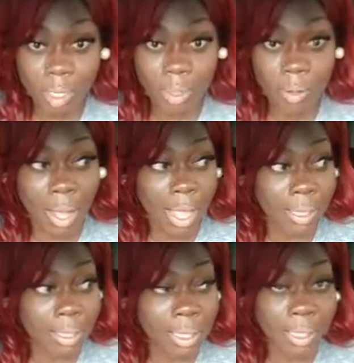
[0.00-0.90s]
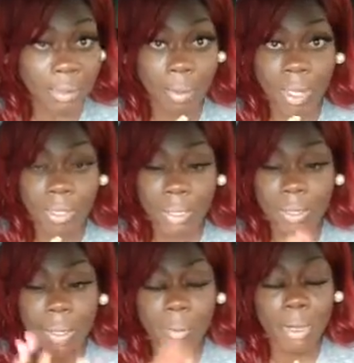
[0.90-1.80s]
And, you know, I could go out.
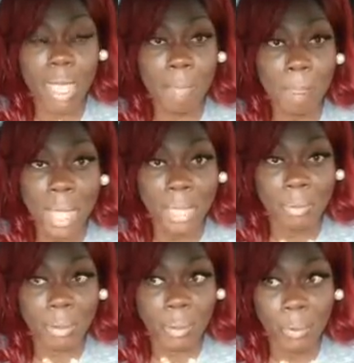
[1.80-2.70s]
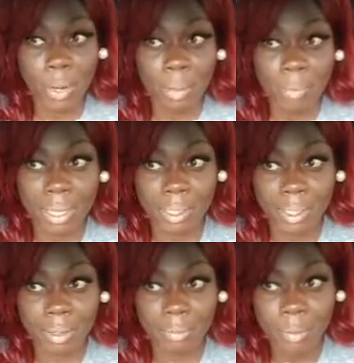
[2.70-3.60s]
You know what? I might record
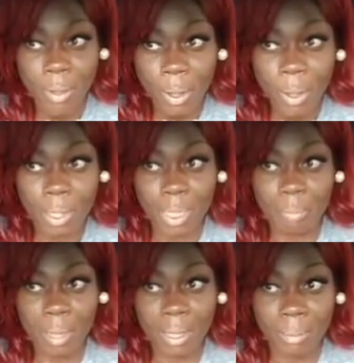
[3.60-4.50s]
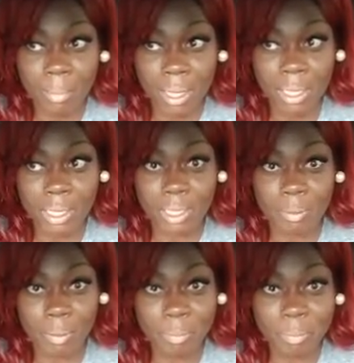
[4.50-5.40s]
myself. I let my
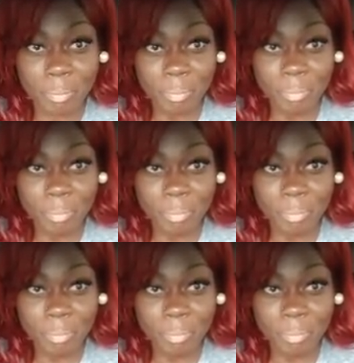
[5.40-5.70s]
husband